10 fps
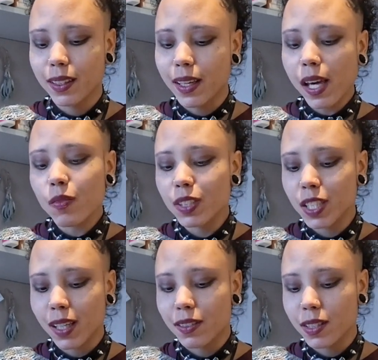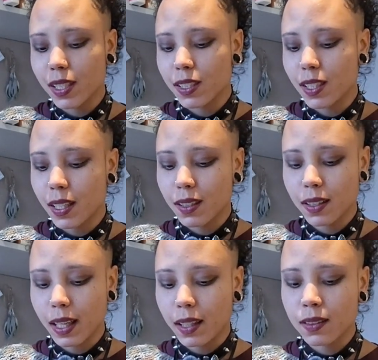at every chance the internet
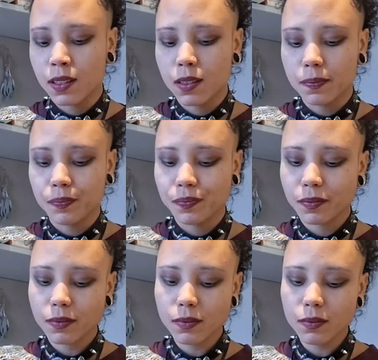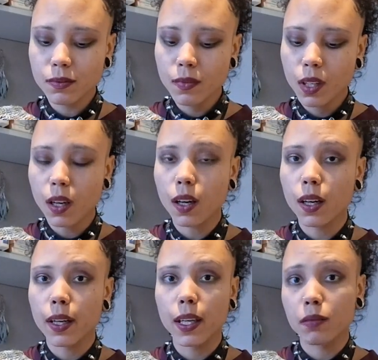gets.
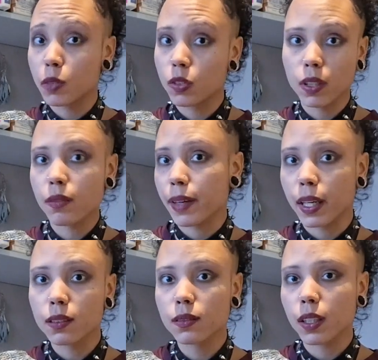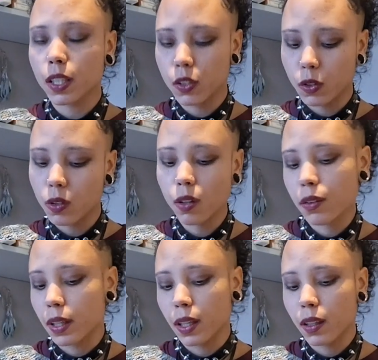I am not a fan. I do not
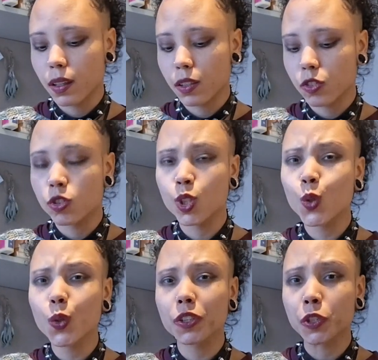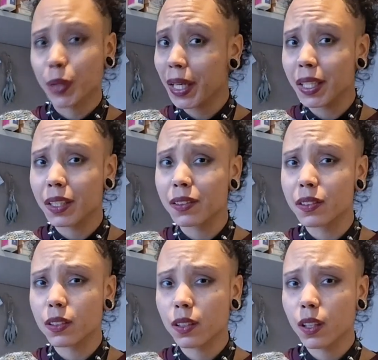think two
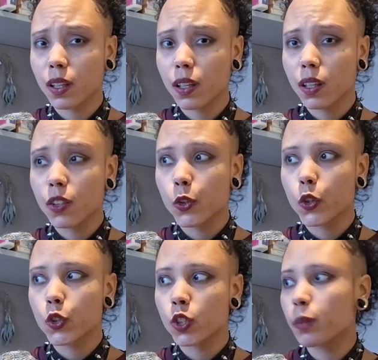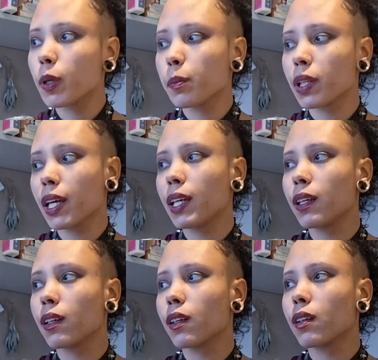Australians should be
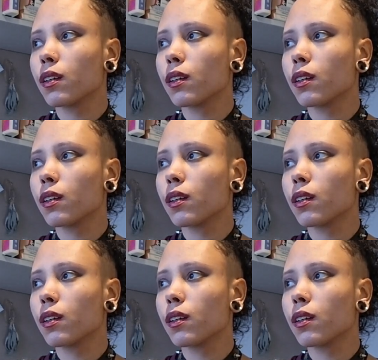playing